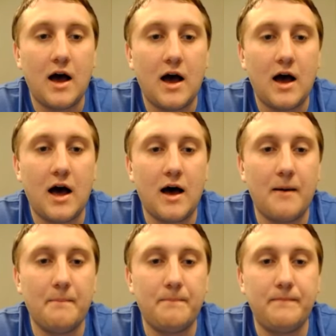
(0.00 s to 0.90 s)

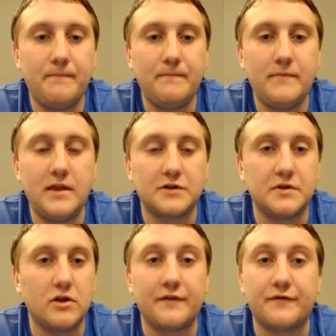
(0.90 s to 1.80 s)
You
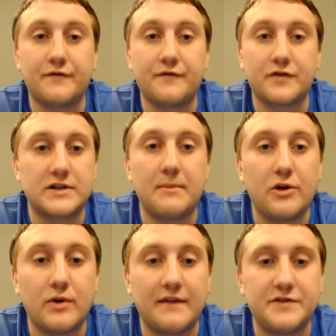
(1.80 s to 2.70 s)
know, looking for somebody who
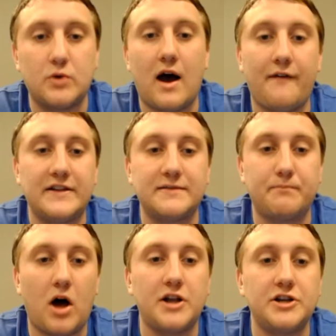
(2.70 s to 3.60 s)
gives you an
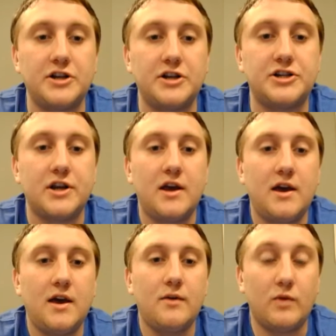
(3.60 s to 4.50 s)
offensive punch,
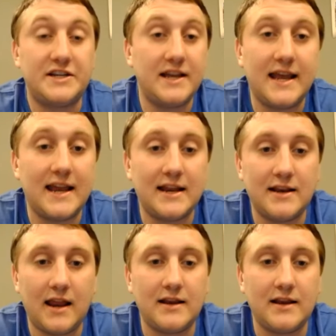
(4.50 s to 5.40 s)
which he did
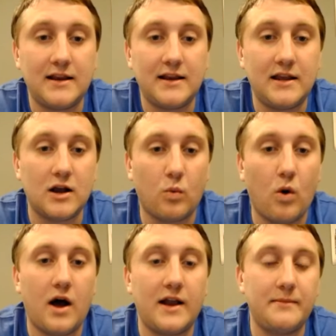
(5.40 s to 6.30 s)
in year
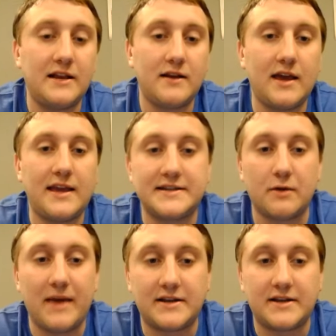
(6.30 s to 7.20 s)
one. I mean, he
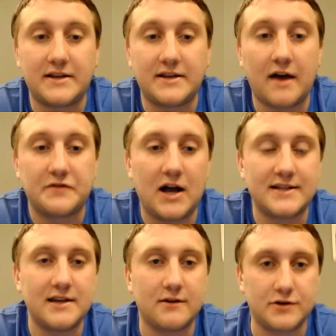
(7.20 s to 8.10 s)
still made tough shots
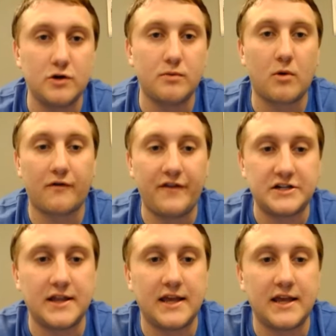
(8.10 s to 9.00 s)
in year two, but more
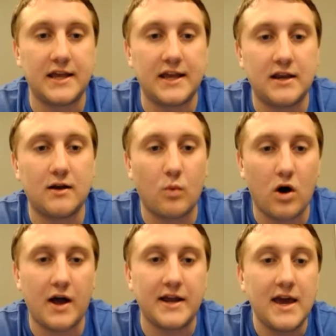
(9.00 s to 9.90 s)
efficiently in year
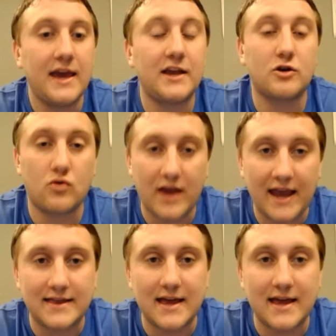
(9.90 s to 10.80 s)
one, he can
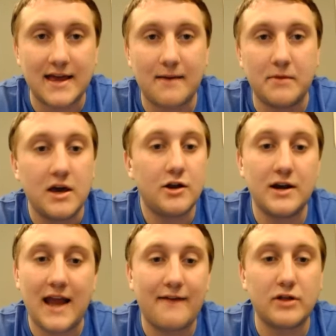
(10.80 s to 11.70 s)
create them. He didn't
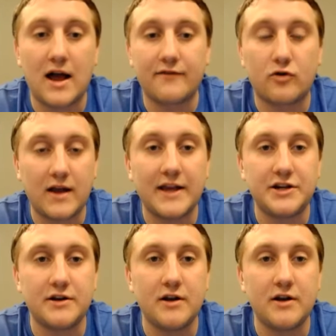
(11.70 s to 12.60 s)
have a lot of
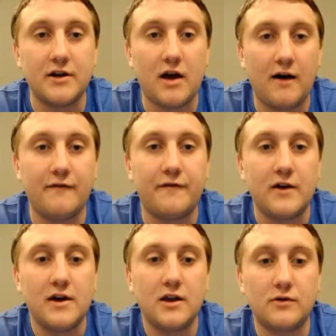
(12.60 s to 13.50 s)
creation of,
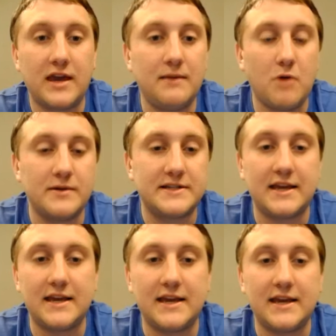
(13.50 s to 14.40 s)
you know, key moments
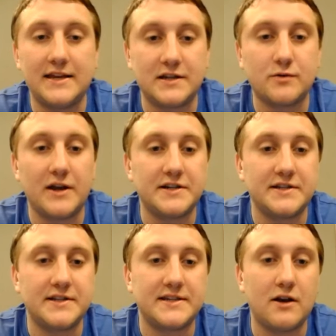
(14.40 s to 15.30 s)
and key situations
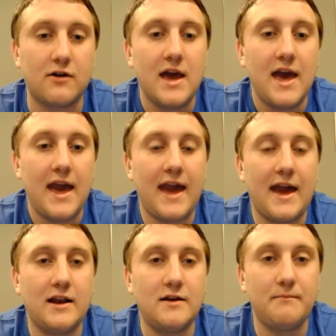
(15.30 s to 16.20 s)
this year.
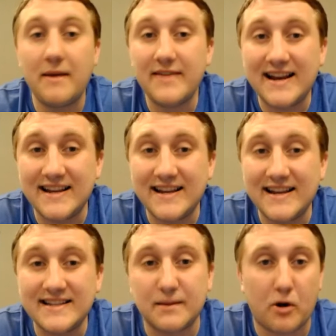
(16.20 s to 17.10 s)
And maybe that is
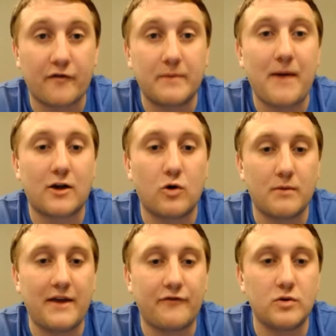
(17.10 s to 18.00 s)
a perfect backcourt
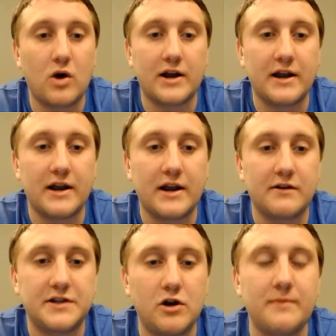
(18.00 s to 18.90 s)
mate for Dajuan Harris.
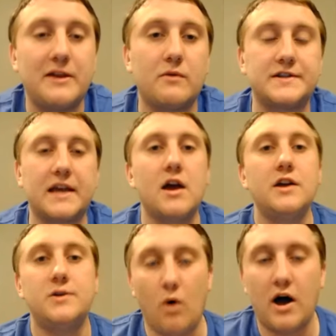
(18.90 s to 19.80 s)
You know what I mean? Where it's like,
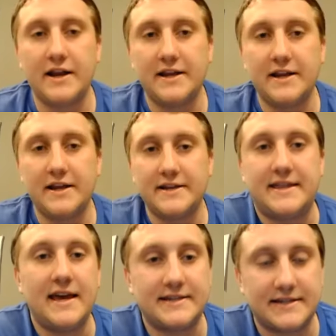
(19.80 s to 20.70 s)
Dajuan is
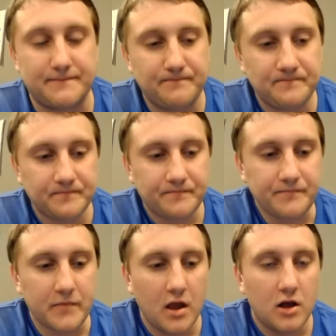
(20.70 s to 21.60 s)
this
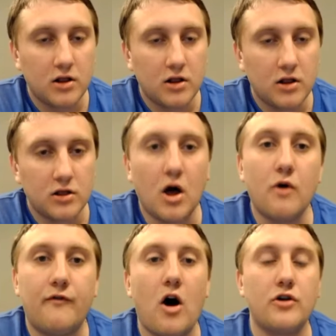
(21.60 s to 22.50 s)
low
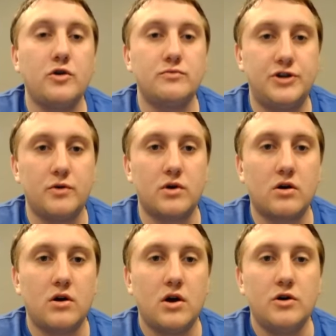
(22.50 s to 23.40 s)
volume
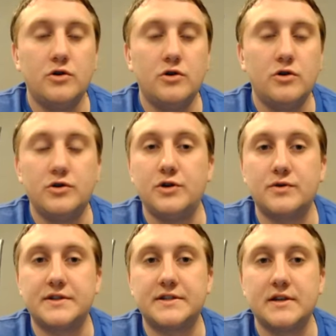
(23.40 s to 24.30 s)
shooter who
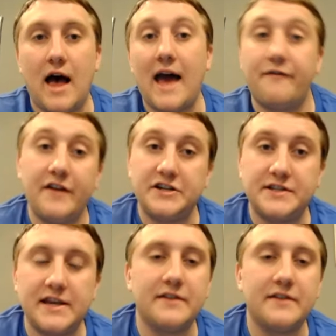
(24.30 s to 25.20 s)
shoots high
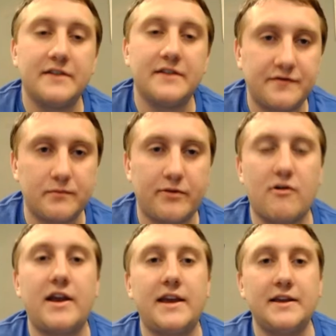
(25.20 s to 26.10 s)
efficiency, at least from
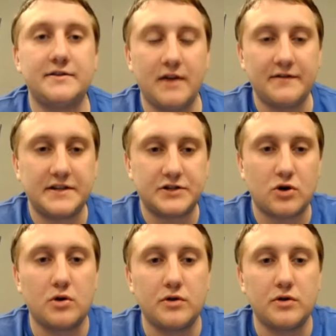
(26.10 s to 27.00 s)
three. He obviously
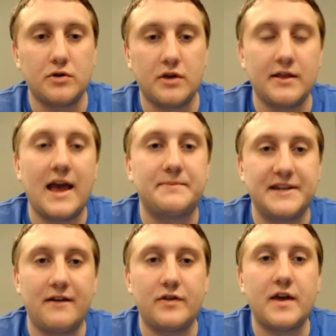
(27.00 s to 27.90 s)
struggled on layups and
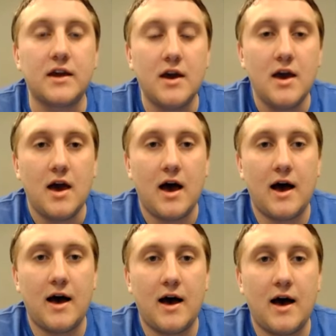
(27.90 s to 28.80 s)
everything.
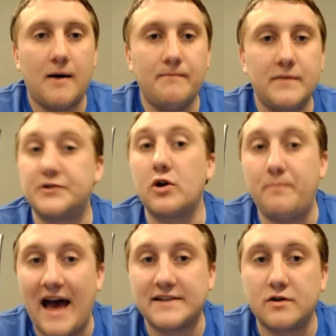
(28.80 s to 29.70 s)
Is a good
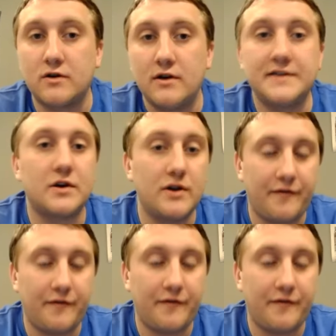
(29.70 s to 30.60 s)
passer, is a good
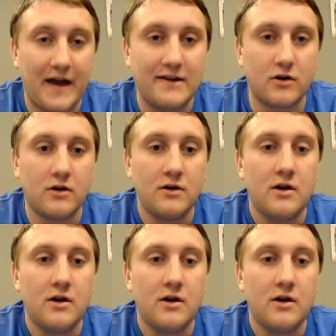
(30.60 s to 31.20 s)
defender.